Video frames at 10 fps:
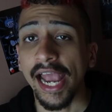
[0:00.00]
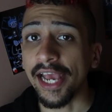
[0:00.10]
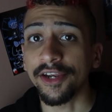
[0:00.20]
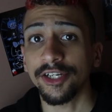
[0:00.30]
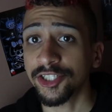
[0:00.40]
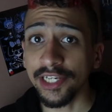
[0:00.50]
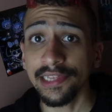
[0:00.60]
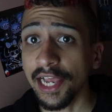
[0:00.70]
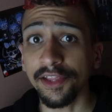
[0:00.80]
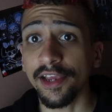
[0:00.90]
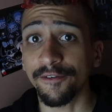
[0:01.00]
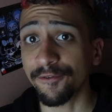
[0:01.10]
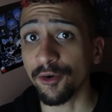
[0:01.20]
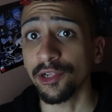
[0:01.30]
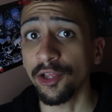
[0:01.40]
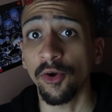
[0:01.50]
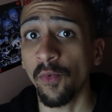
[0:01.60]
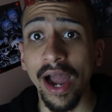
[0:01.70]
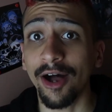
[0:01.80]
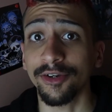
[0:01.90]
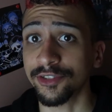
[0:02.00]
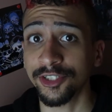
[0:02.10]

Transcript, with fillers: And she laid there for a little while.